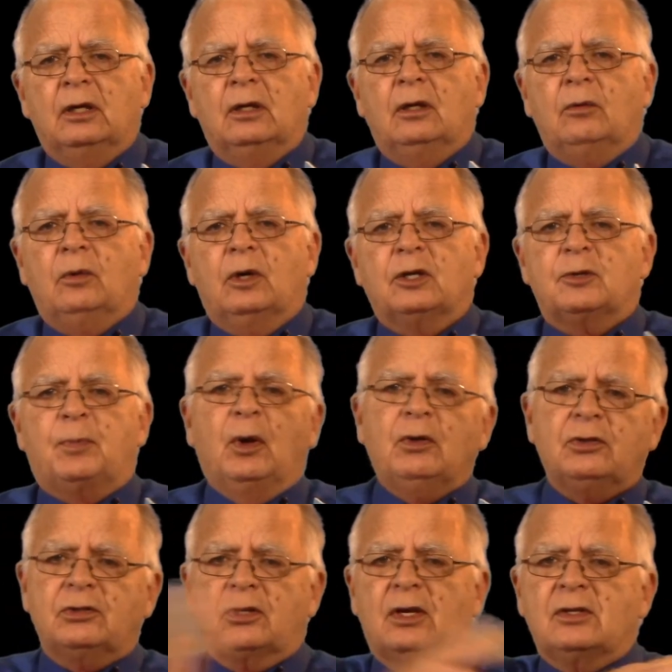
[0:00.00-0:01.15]
Whereas both
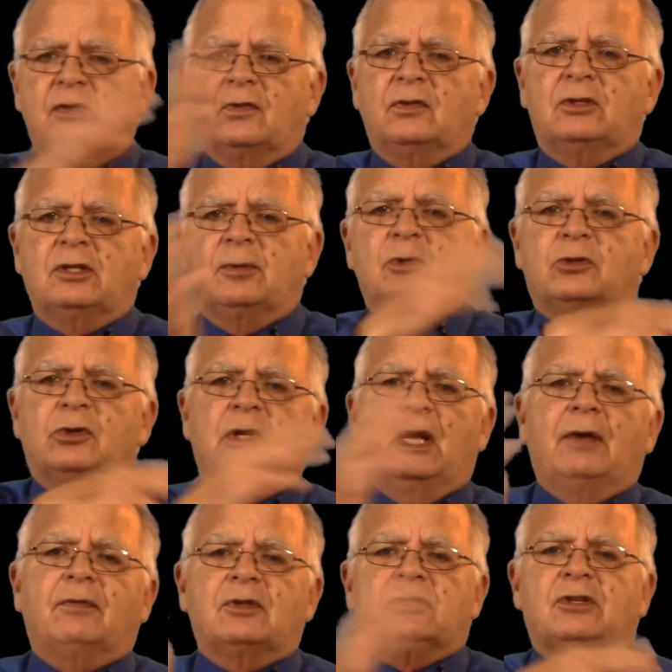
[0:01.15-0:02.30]
sides of the symmetry
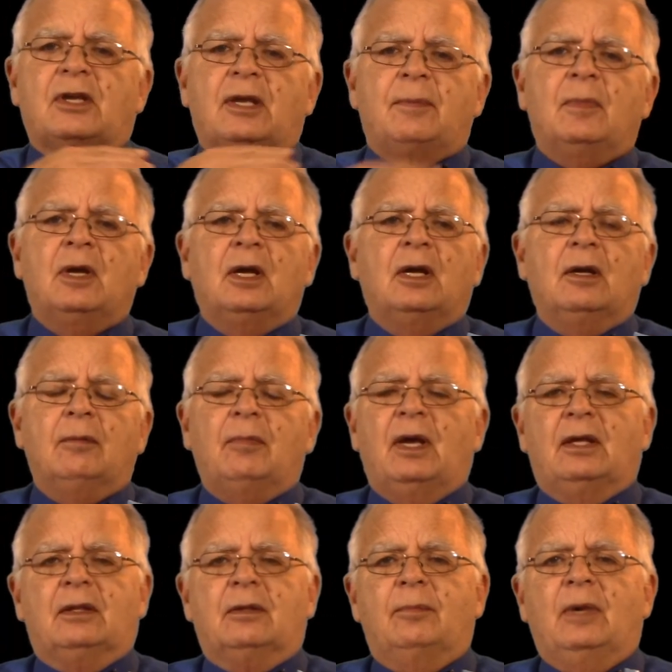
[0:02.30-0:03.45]
have the same
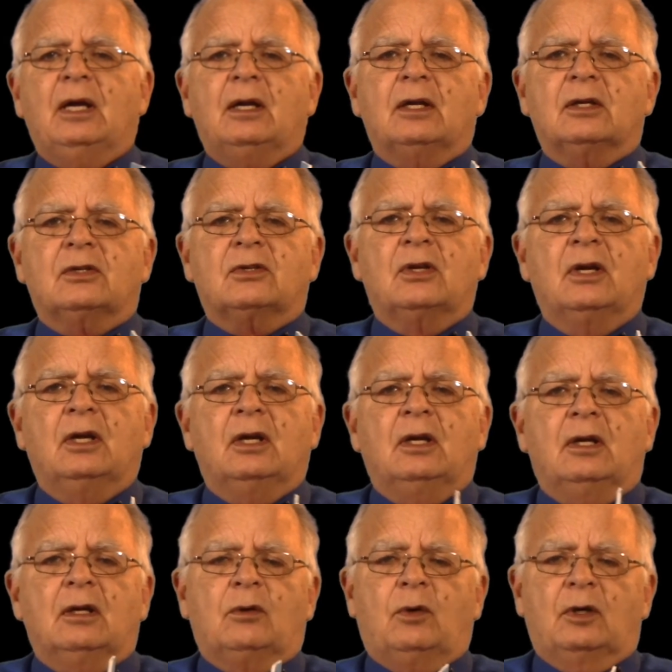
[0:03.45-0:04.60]
mathematics,
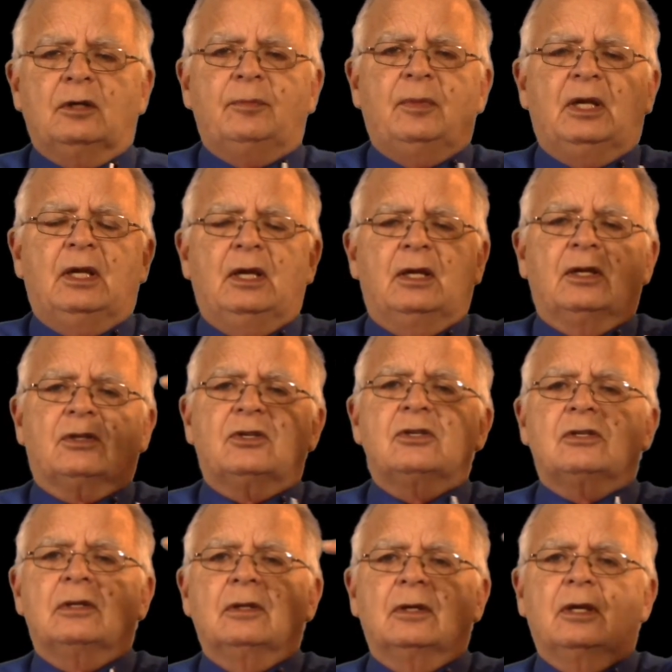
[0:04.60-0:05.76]
quantum mechanics is
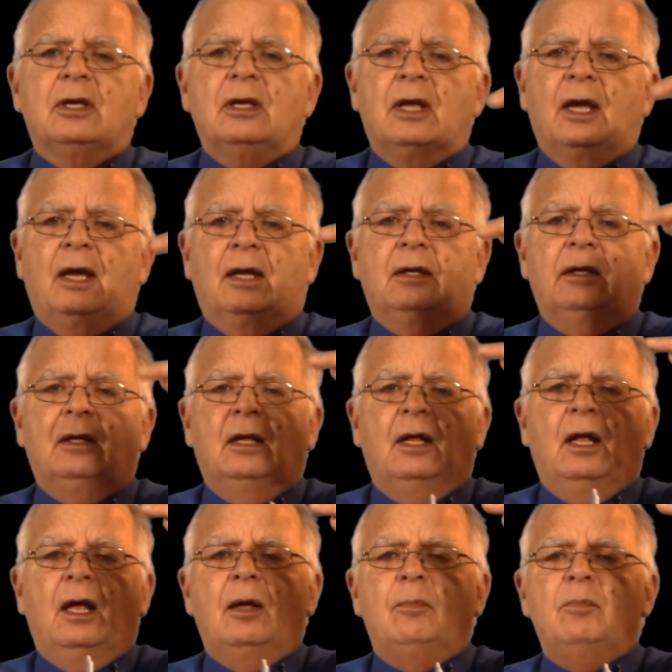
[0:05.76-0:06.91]
looking at
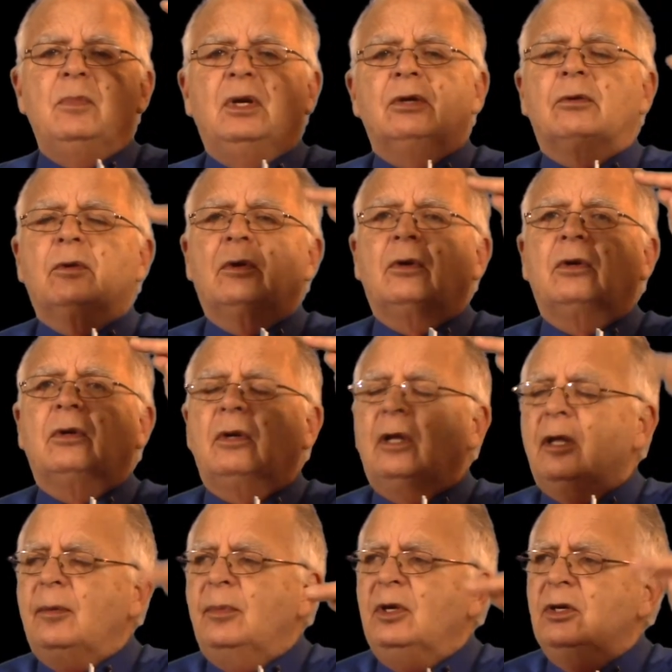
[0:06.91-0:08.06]
a mirror
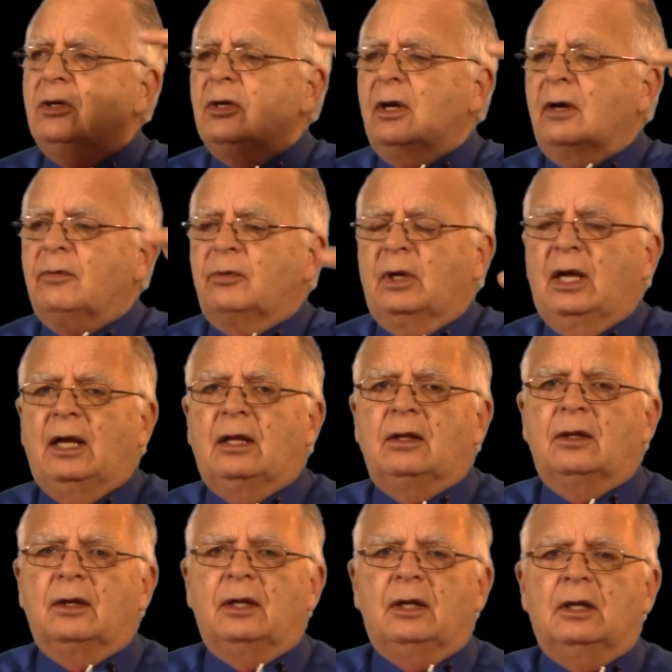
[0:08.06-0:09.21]
image of
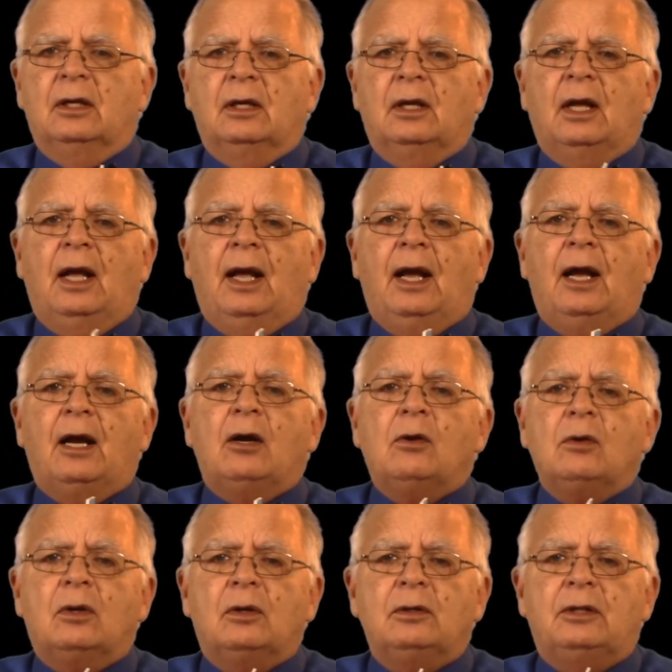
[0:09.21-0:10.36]
reality. How
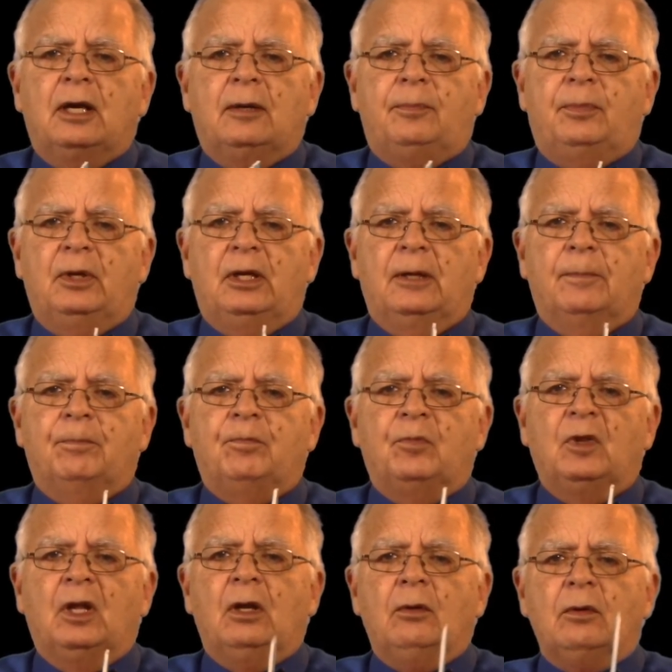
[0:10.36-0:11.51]
could that be?
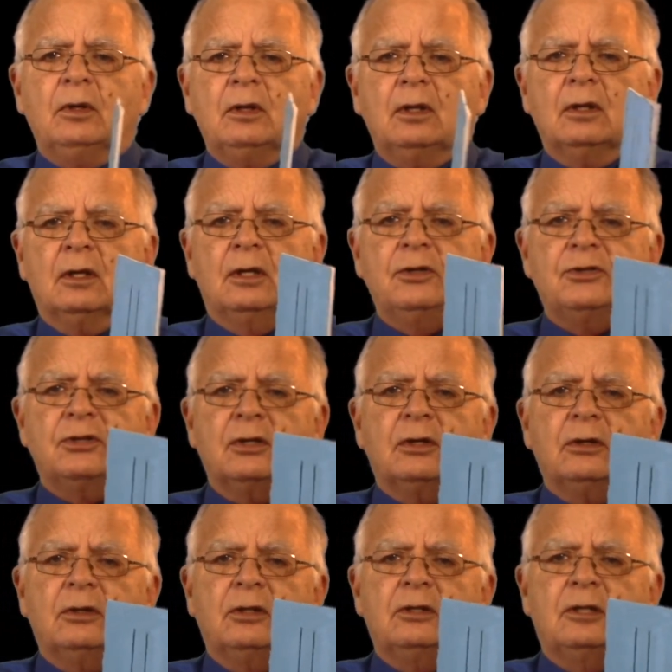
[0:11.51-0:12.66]
Well, consider
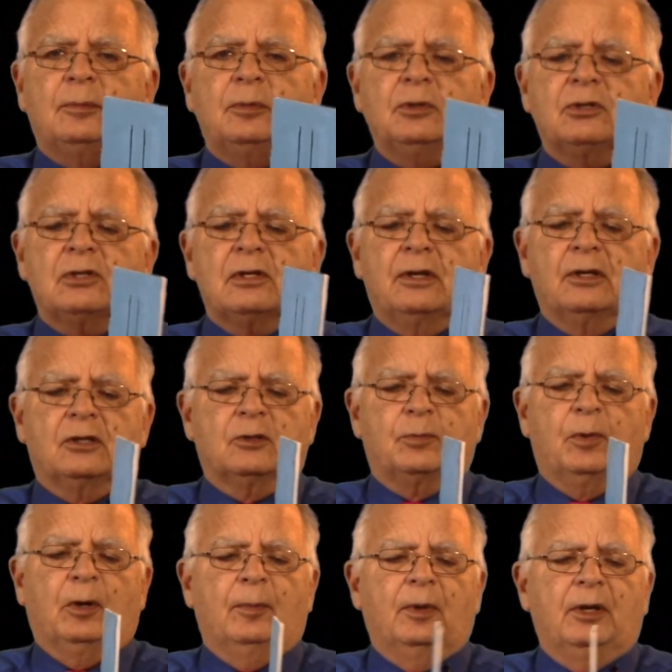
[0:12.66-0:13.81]
the double-slit
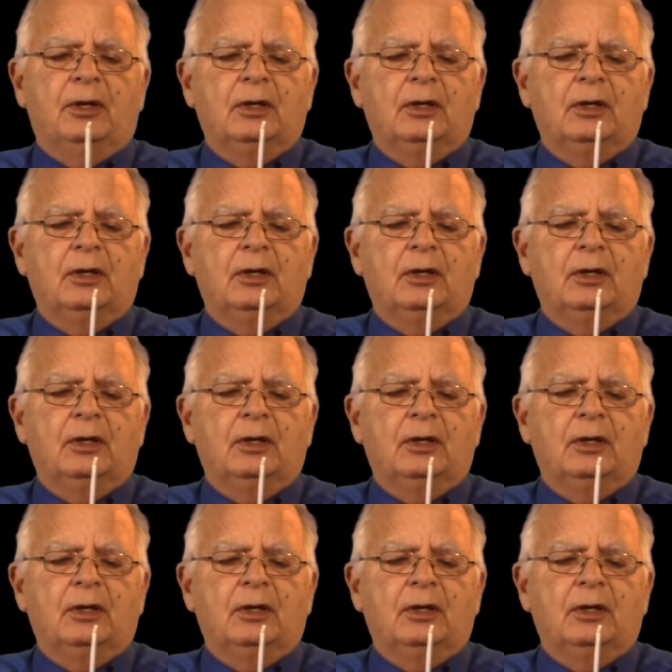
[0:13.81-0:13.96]
experiment.